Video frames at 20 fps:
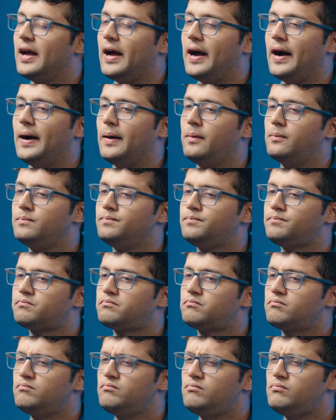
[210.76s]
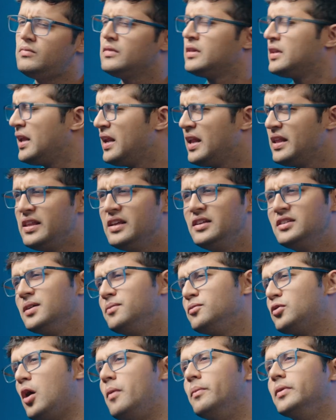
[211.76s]
Then I think
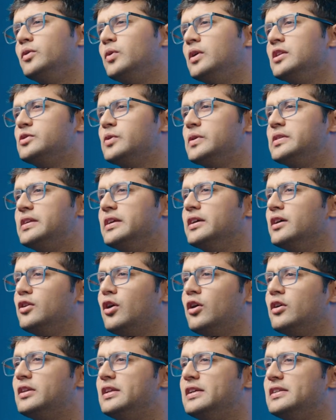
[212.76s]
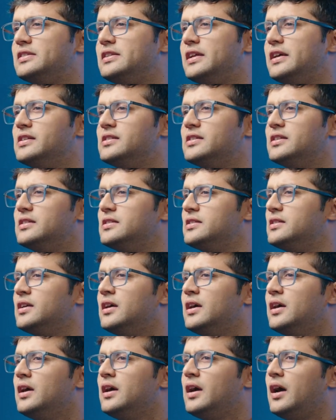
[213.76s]
some common ones we're seeing a lot these days is
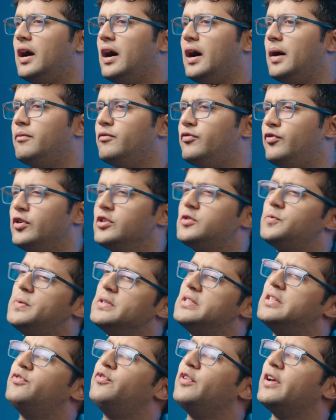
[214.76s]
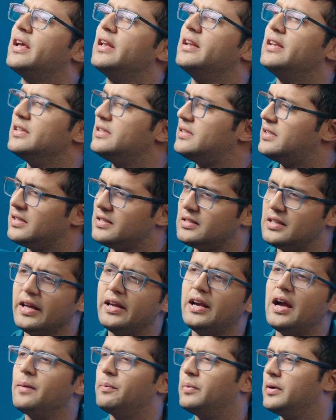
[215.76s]
for specific illnesses
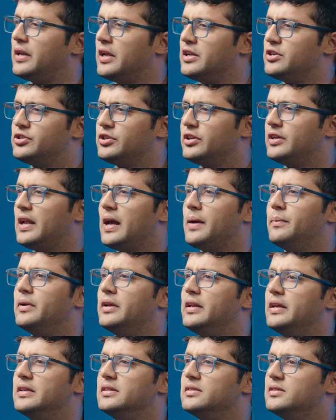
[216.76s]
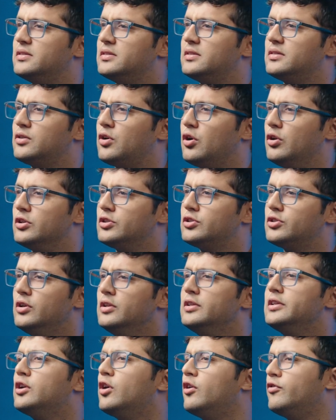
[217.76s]
like hypertension, diabetes,
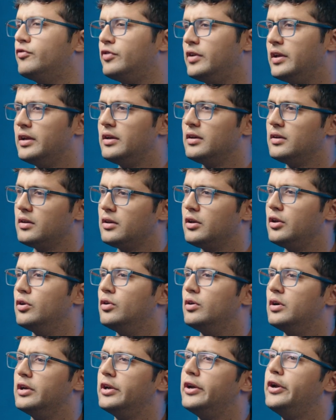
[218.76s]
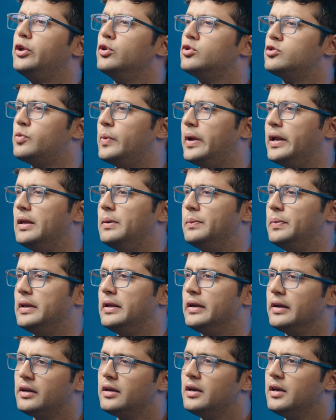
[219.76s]
cholesterol, they're offering a reduced waiting
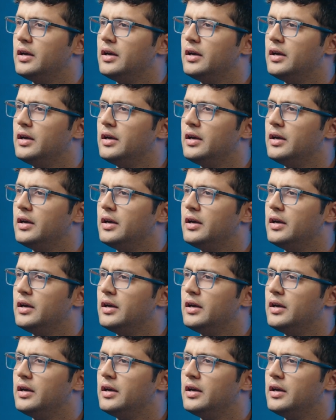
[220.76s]
period.